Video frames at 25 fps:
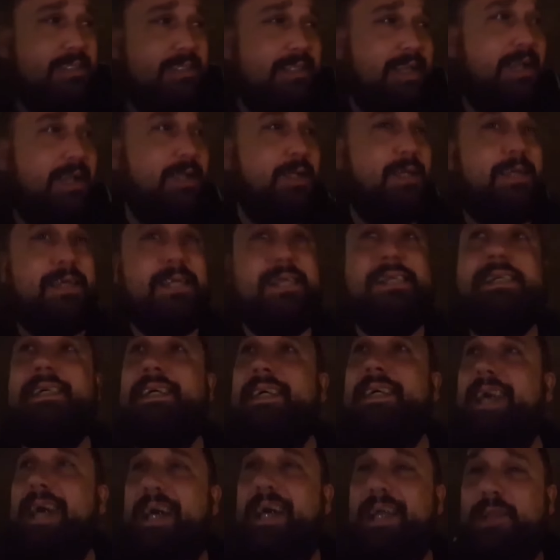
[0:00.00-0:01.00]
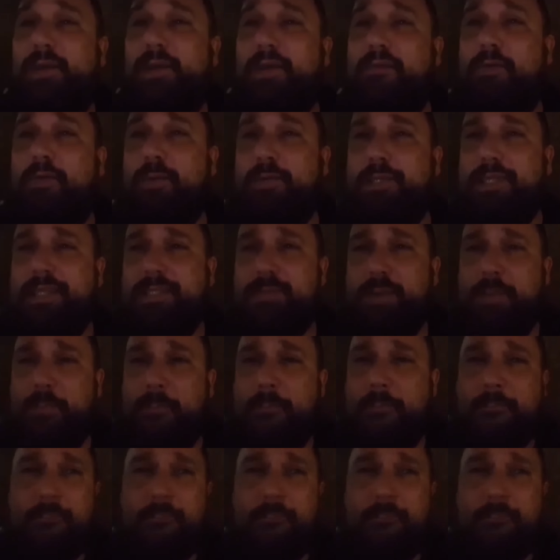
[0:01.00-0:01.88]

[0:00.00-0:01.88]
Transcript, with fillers: So yeah, looking forward to this one.